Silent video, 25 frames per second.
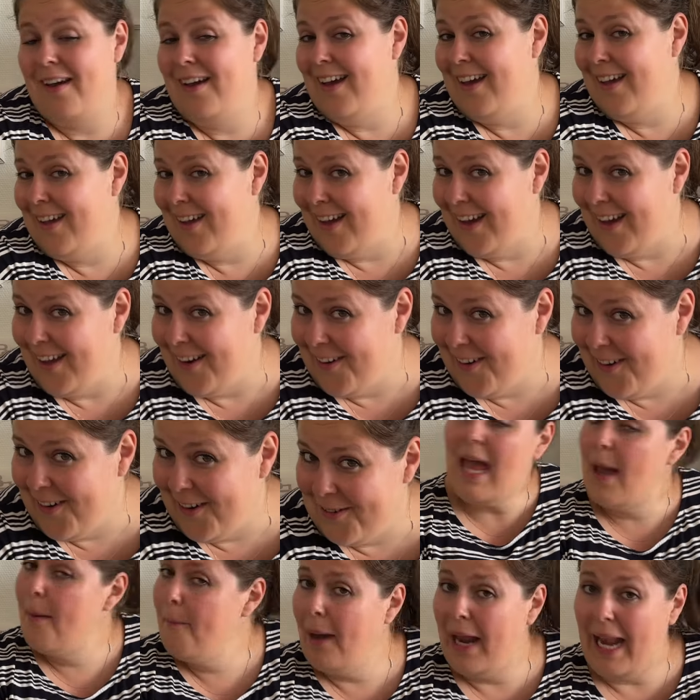I don't
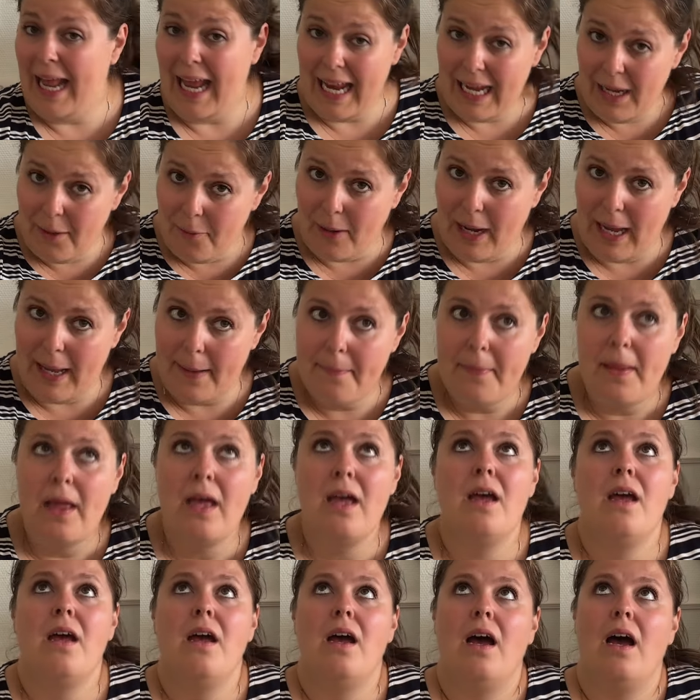know. But anyway,
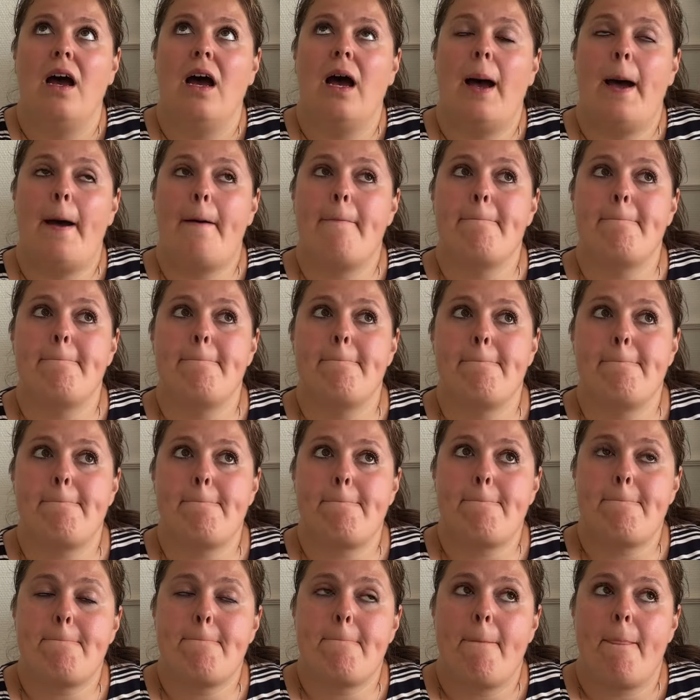um,
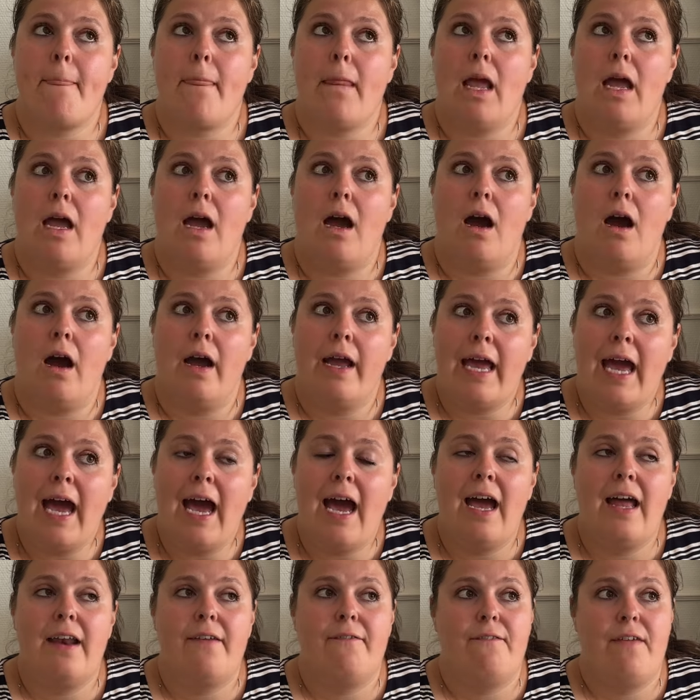I
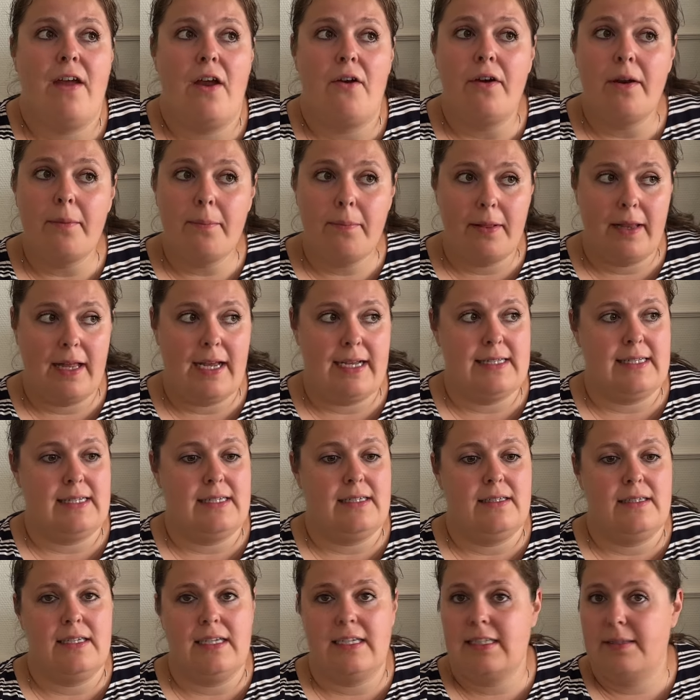had very
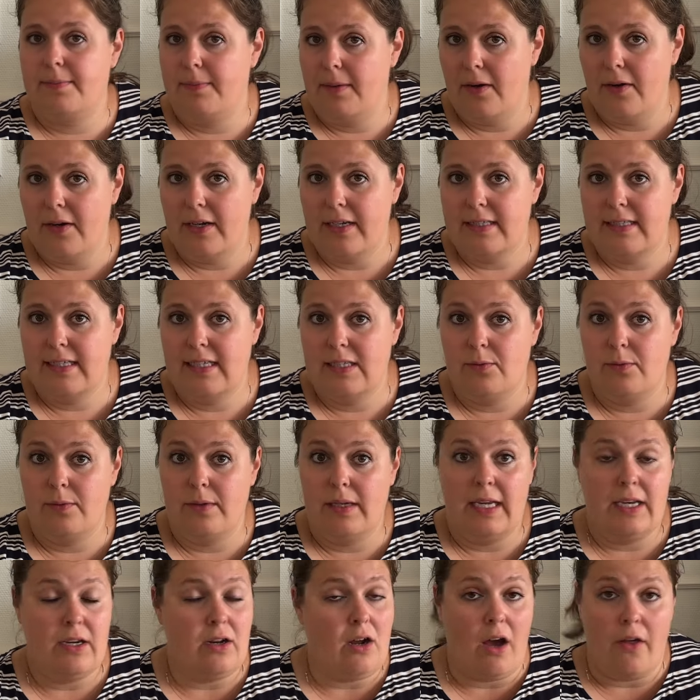pleasant experiences
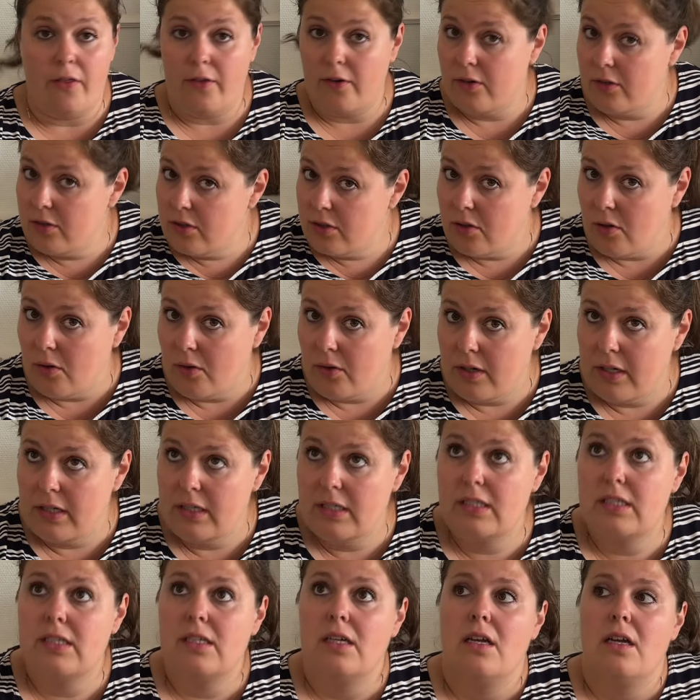in other
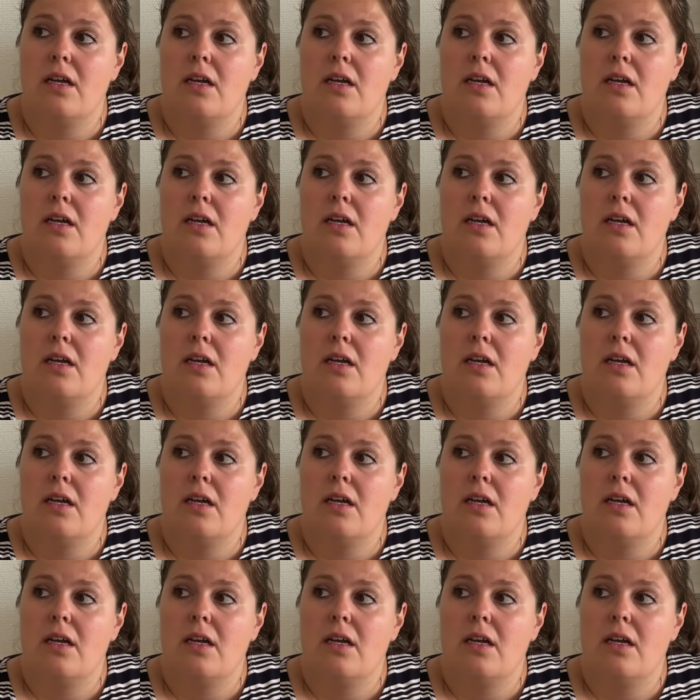stores.